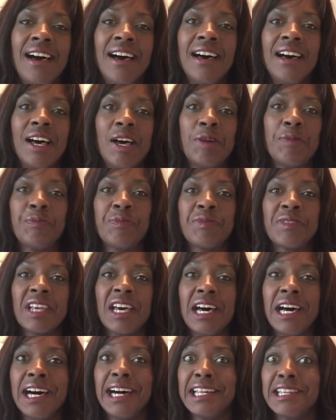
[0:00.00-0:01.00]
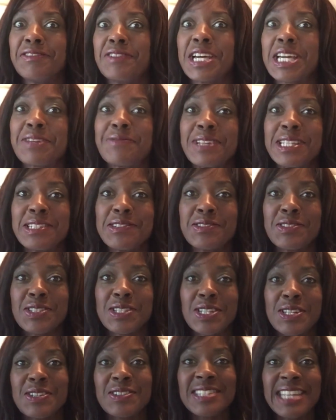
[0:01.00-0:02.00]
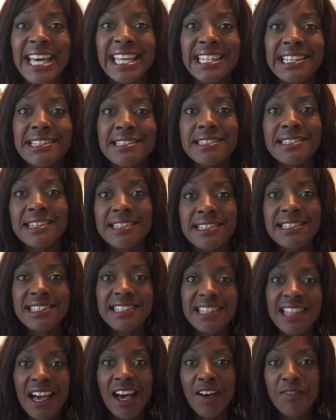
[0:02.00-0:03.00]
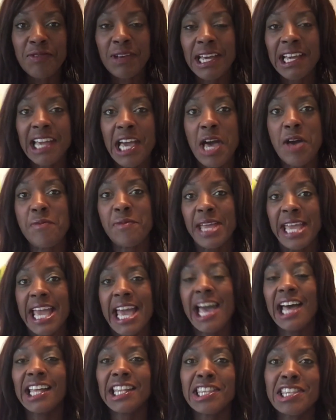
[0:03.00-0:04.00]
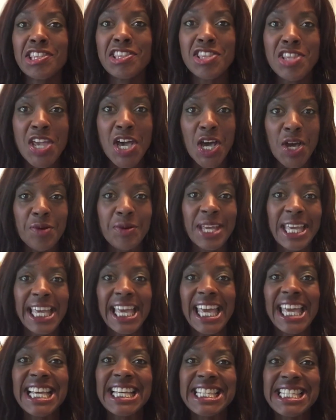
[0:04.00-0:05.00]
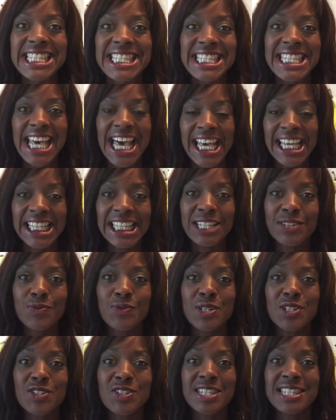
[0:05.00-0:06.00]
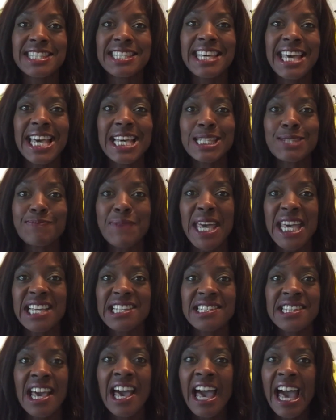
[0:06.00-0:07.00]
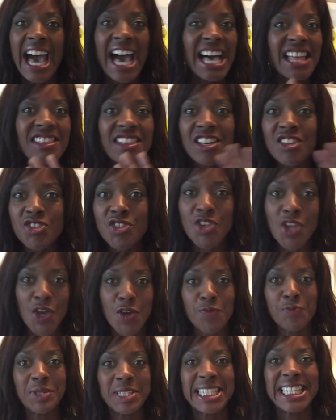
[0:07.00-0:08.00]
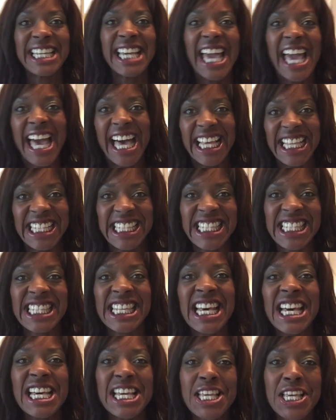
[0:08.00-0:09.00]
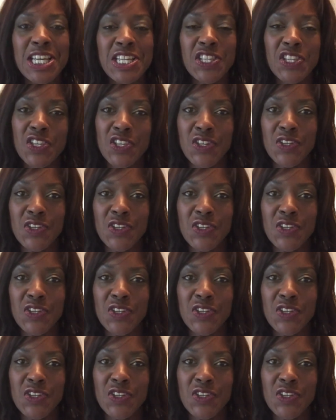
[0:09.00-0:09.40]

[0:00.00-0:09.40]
I highly recommend you do. Tenants just love coming and knowing exactly which is their space and that nobody else can